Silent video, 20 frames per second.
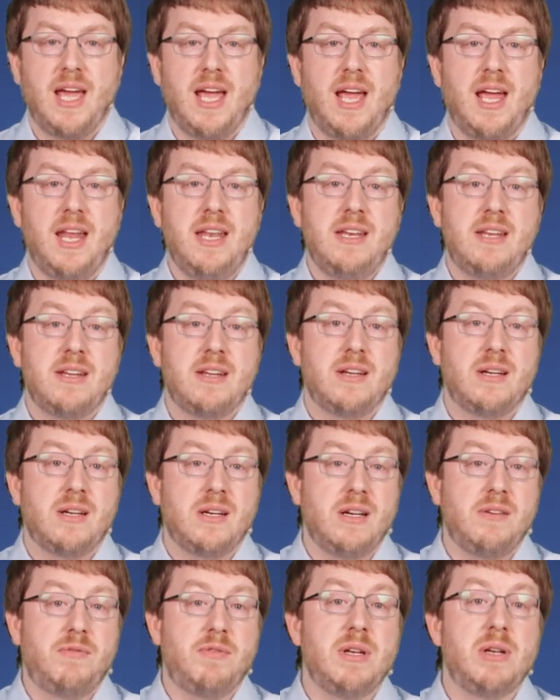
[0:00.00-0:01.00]
And
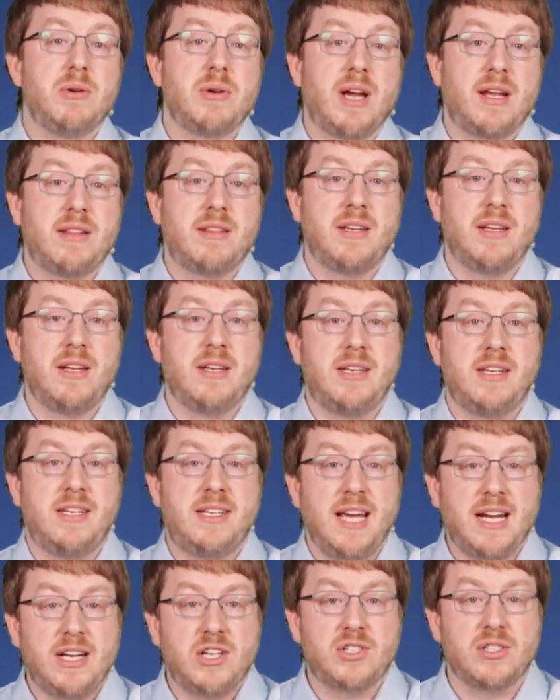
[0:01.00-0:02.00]
if we look at the
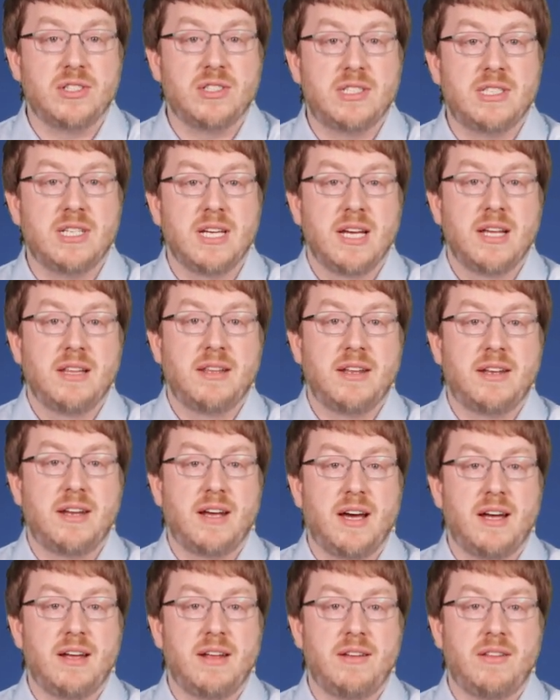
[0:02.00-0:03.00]
detections that
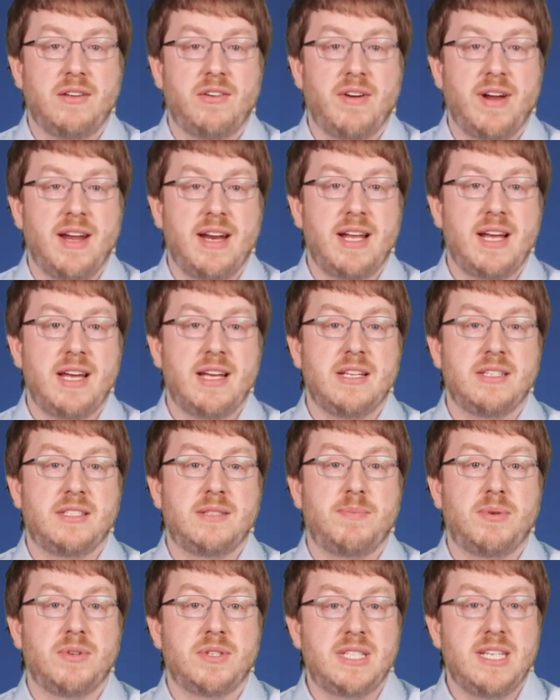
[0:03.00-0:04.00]
the radar
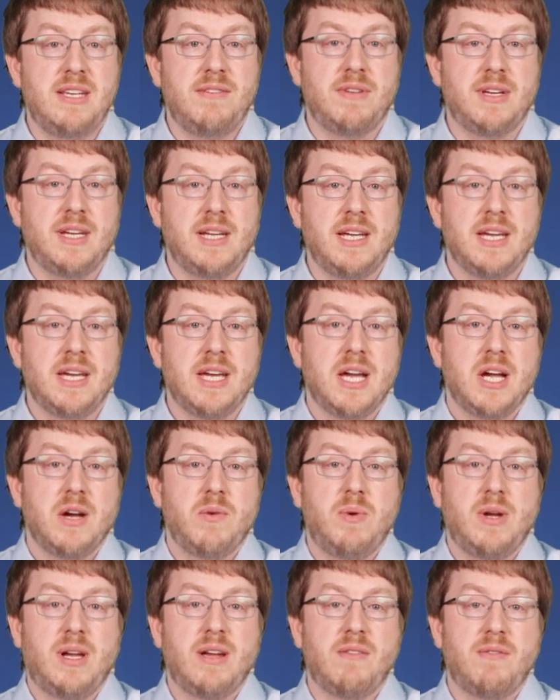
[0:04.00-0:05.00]
is perceiving,
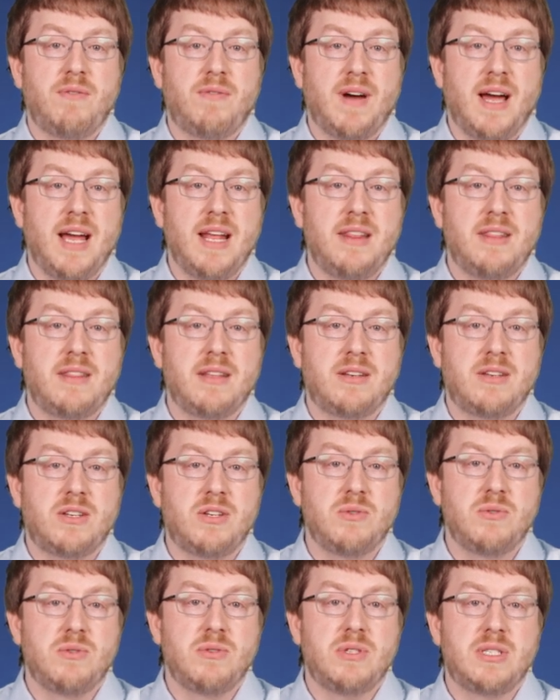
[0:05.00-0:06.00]
we can find the
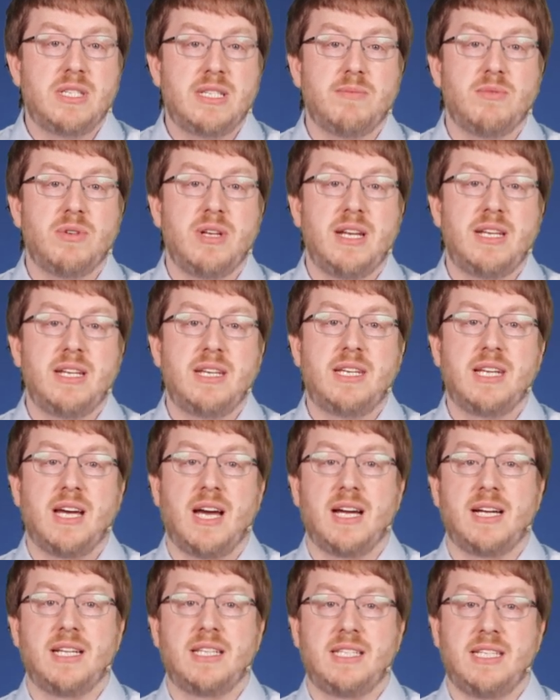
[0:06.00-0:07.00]
two simulated
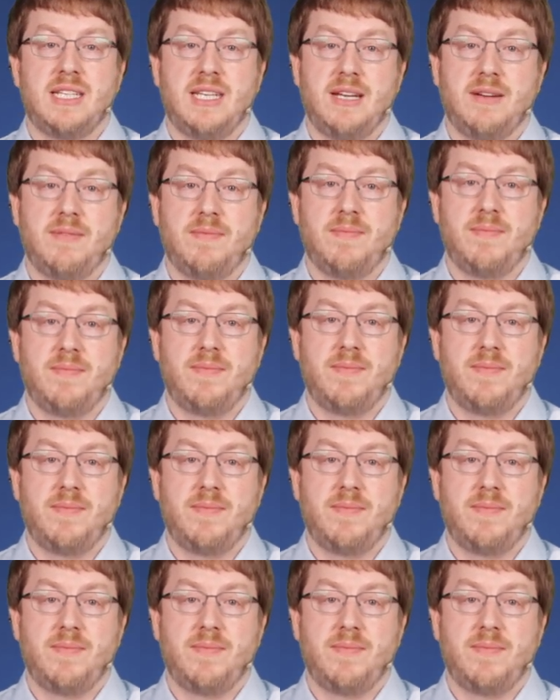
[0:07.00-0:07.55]
targets here.